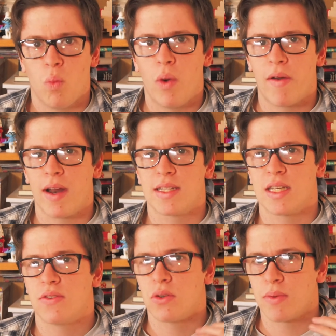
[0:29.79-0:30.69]
Whereas
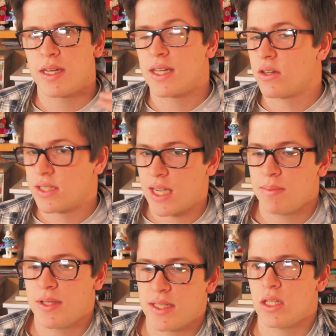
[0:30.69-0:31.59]
if you're reading on a
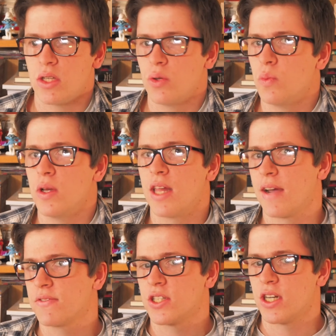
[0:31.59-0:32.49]
tablet, you will
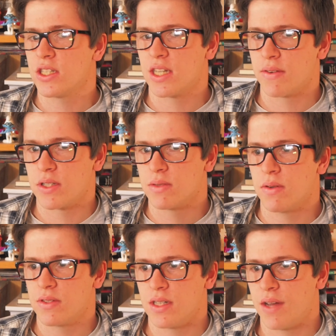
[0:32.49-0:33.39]
have to charge it every so
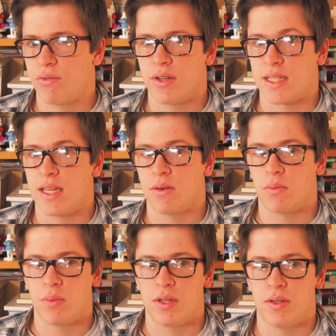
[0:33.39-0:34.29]
often, otherwise it
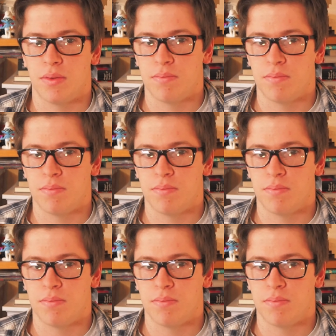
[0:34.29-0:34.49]
will